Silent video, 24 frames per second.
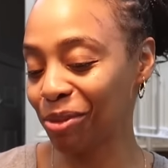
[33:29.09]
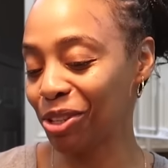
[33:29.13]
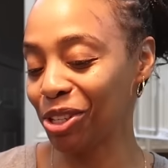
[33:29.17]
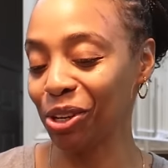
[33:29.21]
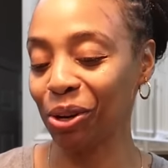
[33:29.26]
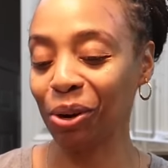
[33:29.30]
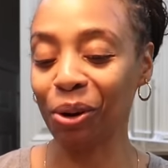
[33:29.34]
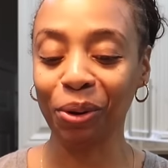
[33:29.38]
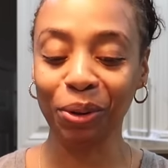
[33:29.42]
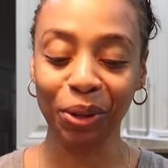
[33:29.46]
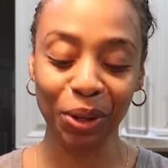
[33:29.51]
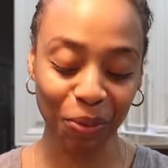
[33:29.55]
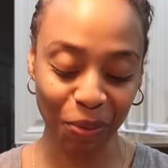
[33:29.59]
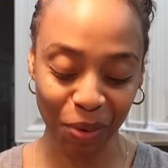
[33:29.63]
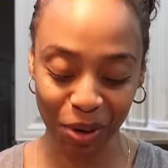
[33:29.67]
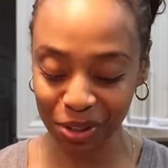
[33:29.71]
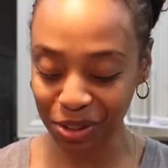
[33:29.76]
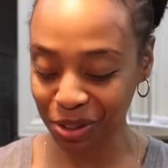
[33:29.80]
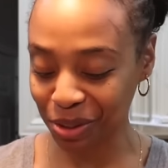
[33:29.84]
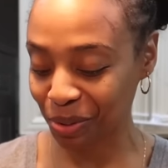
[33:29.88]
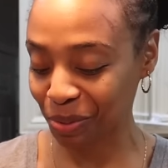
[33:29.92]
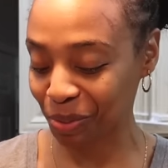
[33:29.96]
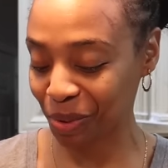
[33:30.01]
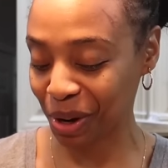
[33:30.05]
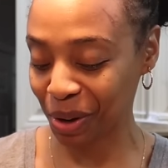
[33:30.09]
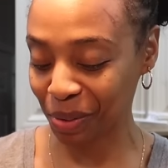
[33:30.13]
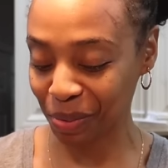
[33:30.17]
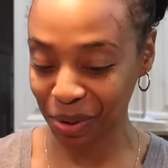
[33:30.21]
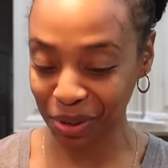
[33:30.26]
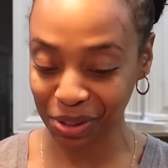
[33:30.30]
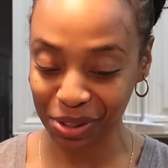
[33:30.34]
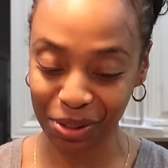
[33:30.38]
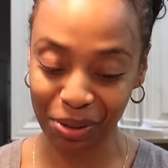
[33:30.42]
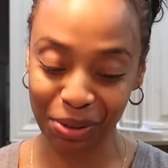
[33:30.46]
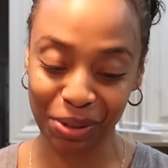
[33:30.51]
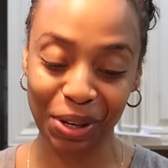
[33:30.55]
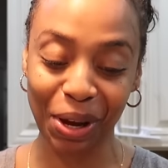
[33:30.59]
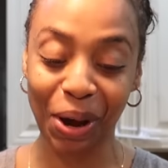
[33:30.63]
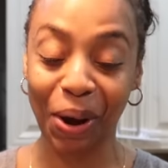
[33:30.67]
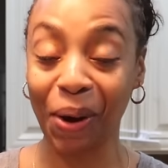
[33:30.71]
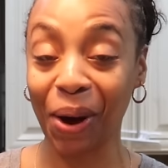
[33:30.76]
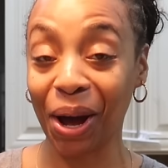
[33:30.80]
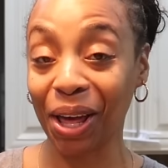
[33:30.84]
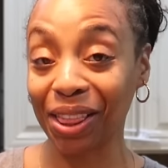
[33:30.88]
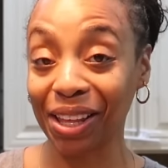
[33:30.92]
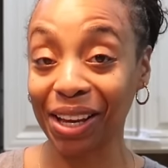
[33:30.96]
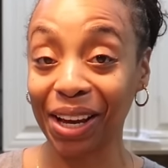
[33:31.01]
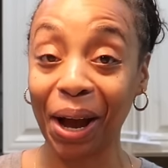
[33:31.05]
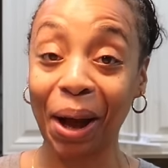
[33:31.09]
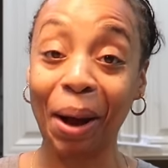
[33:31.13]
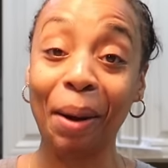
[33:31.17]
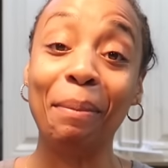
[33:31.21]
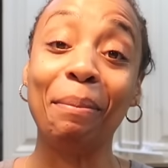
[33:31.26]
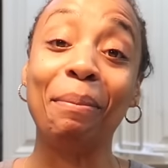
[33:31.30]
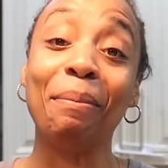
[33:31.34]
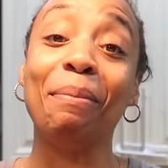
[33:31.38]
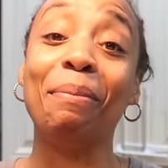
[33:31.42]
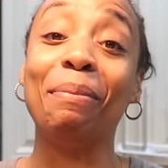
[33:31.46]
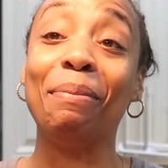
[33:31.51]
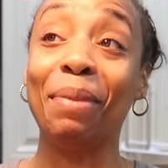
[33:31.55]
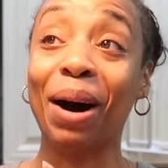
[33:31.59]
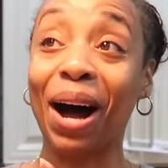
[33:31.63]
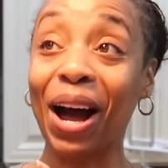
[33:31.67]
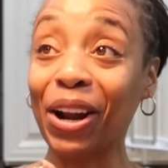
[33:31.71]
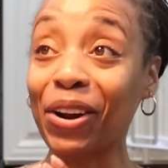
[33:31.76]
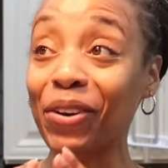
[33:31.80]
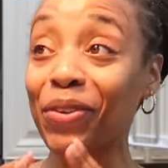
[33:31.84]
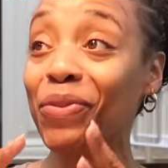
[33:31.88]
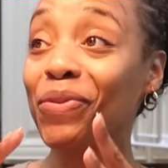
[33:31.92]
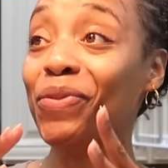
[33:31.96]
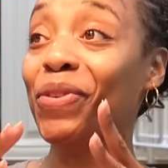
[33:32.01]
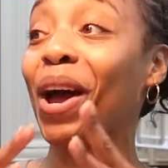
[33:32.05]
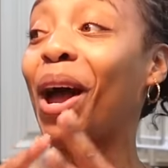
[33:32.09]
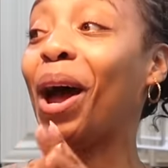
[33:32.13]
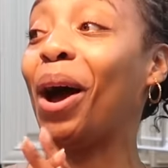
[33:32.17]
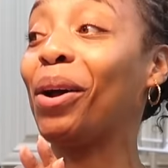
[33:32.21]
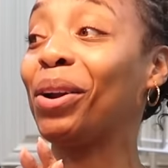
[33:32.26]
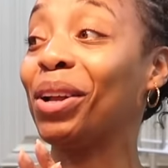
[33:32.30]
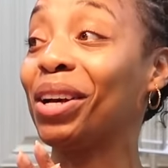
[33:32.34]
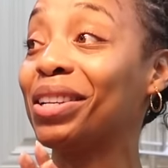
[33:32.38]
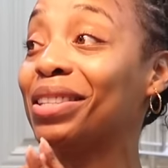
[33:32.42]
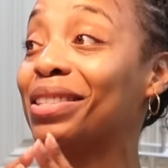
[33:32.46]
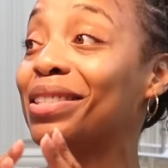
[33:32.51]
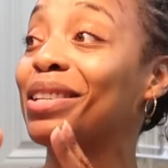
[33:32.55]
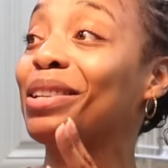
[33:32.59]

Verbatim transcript: She only wants the red ones. So y'all, I think I might have found a